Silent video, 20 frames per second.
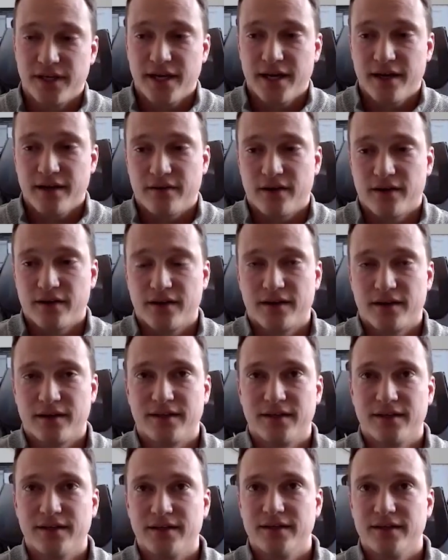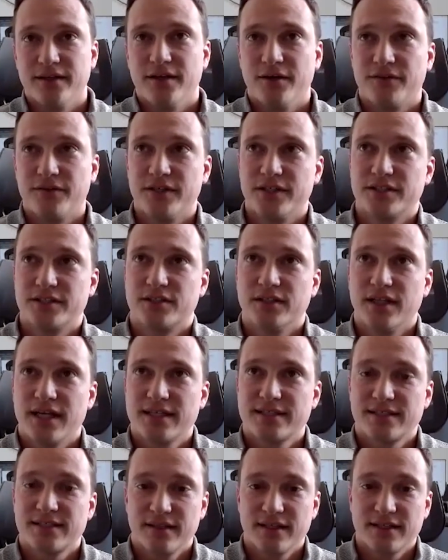yeah, you know, there's
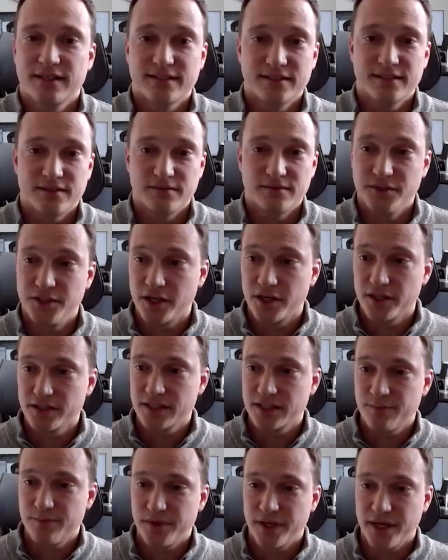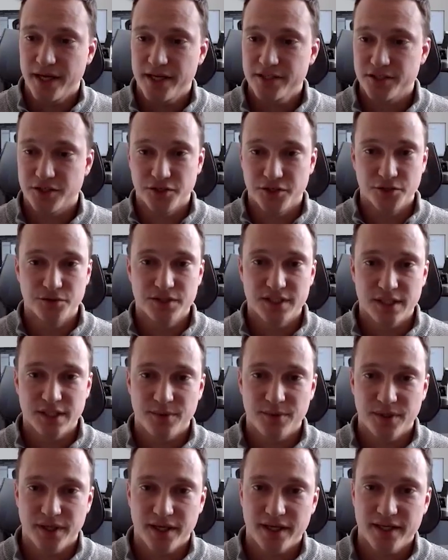less and less young CPAs or new
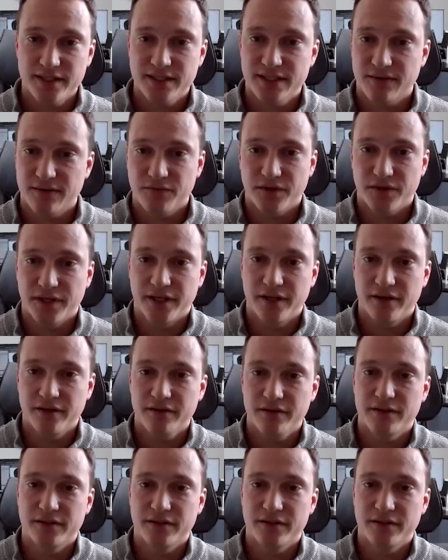CPAs every year.